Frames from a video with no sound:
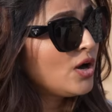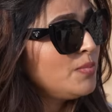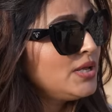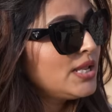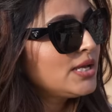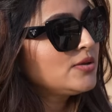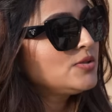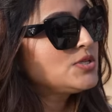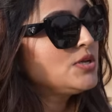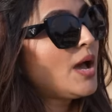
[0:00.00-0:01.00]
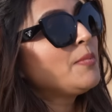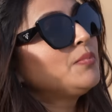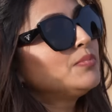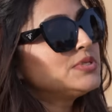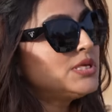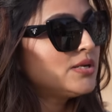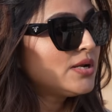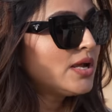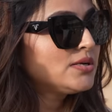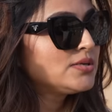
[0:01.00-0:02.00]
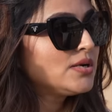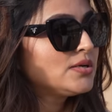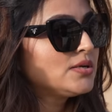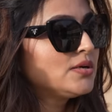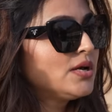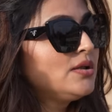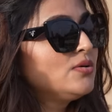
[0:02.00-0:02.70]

taught me, like, see, I'm a senior actor, Anna,